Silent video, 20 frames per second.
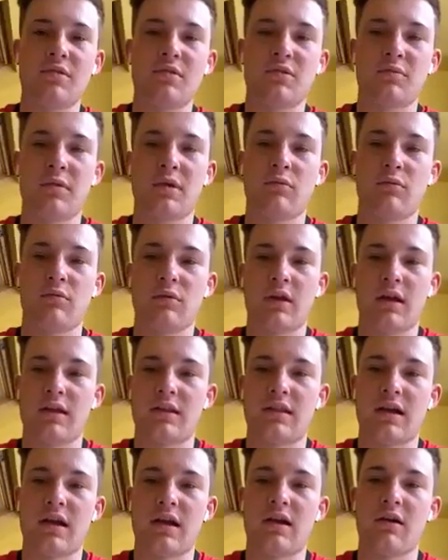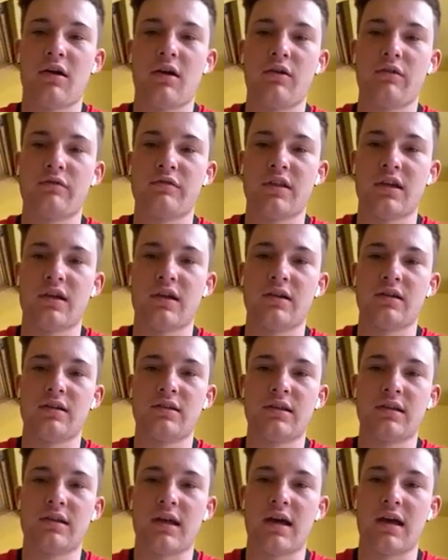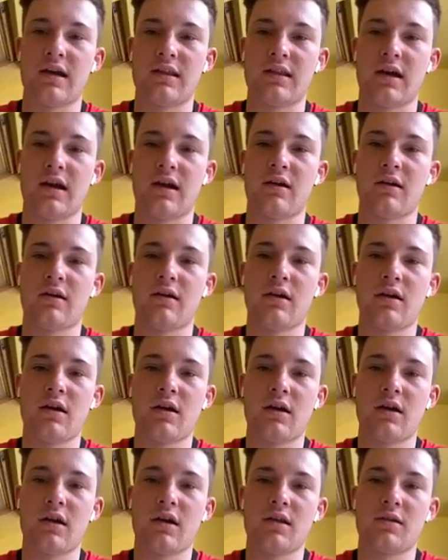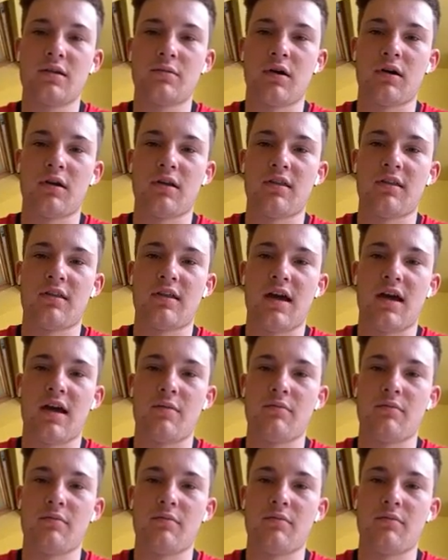to be like the hero of the day there, to be honest.